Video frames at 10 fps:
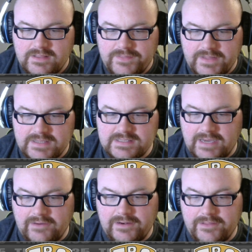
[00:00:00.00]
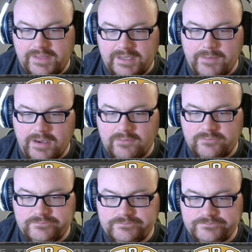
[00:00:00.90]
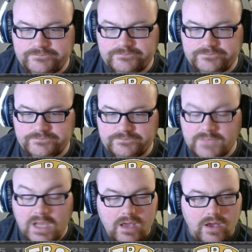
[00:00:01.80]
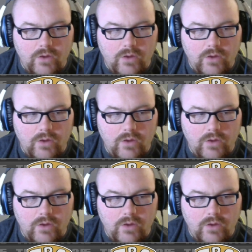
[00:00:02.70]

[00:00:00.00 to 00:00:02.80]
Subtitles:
That's scary to think about. Oh